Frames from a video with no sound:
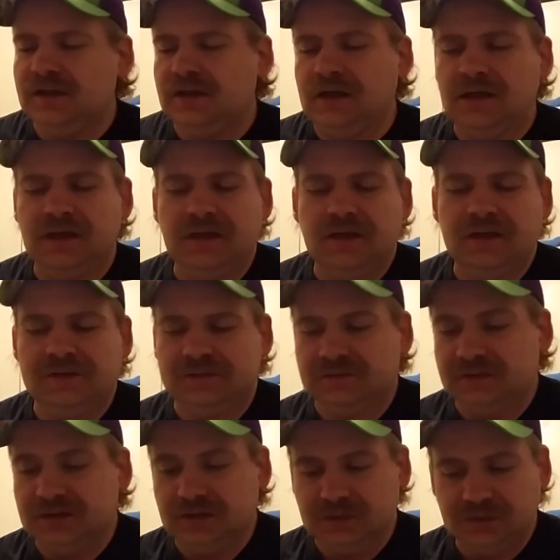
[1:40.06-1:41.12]

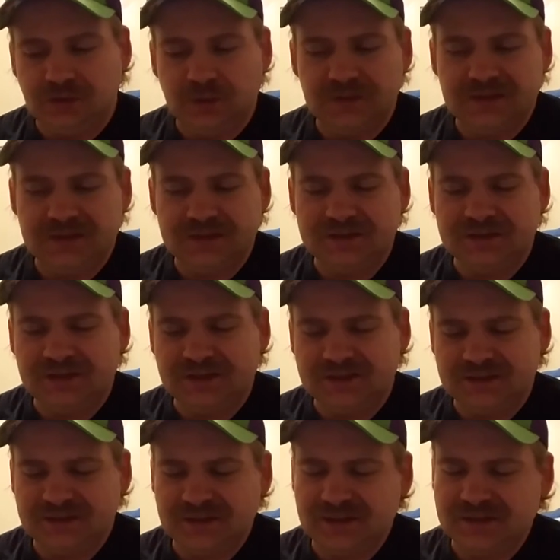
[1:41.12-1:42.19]
little note here: thanks
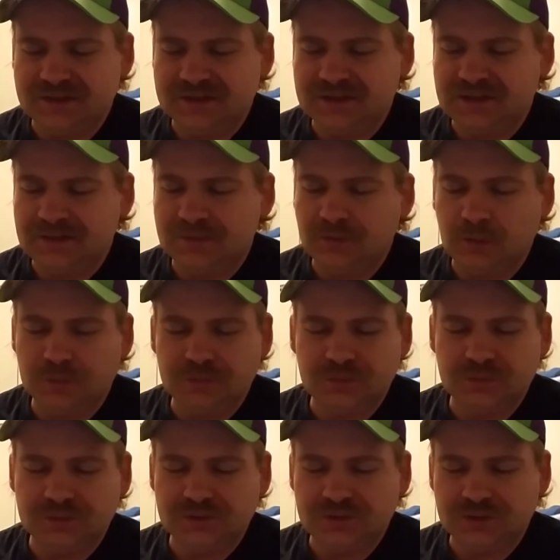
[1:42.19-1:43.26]
again, Steve, hope you
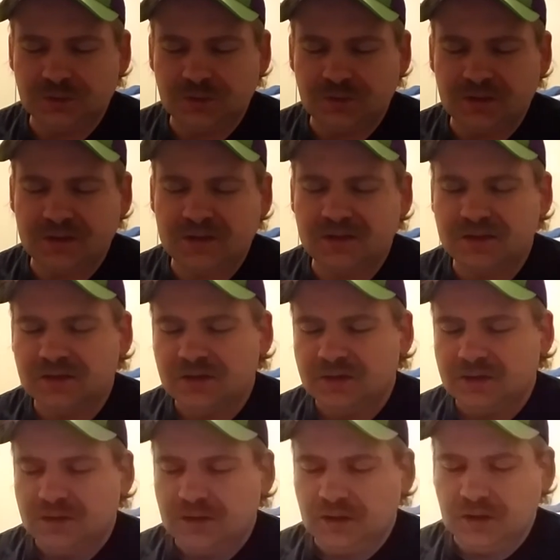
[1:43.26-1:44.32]
enjoy
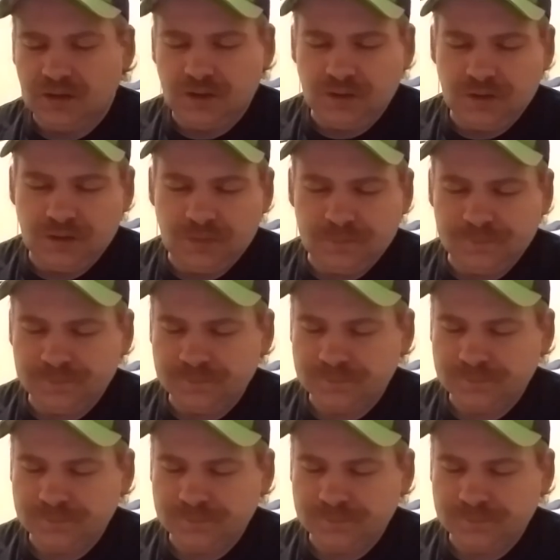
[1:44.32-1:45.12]
the